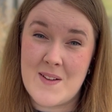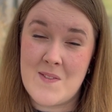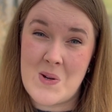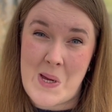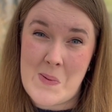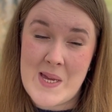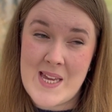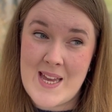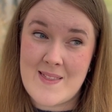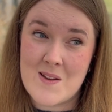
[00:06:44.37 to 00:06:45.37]
If you're
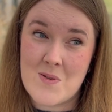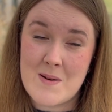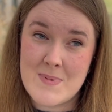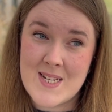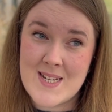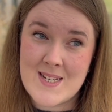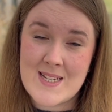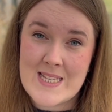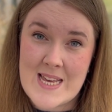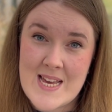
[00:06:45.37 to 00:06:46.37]
going and the crepe stand
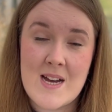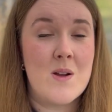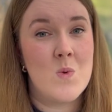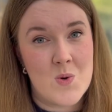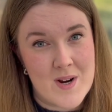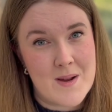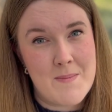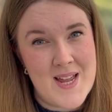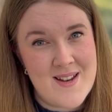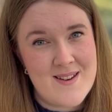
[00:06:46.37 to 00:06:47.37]
is there, I would
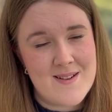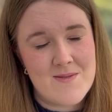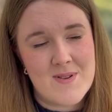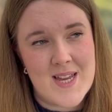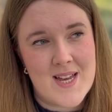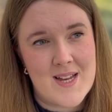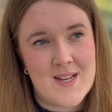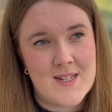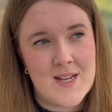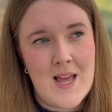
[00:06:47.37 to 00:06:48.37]
recommend. We
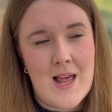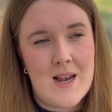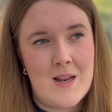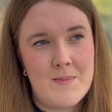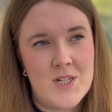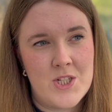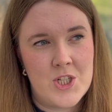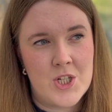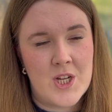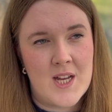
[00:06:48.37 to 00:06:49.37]
had lemon and
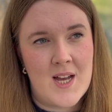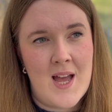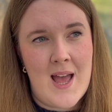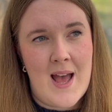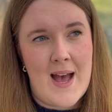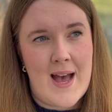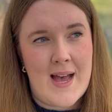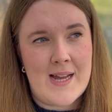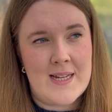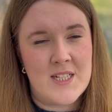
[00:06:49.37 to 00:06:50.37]
sugar
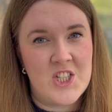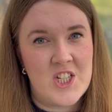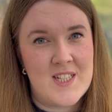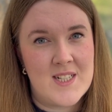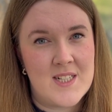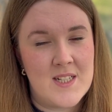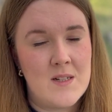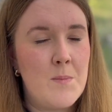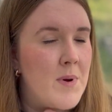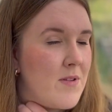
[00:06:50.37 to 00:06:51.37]
and cheese and
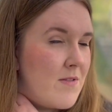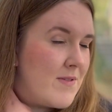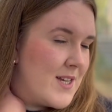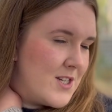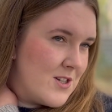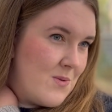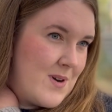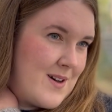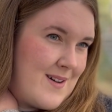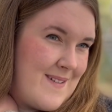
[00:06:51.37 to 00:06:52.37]
onion, both of which
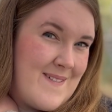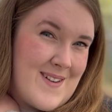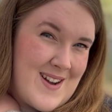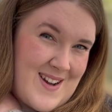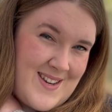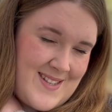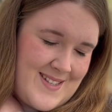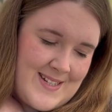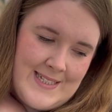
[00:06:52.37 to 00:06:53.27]
were very nice.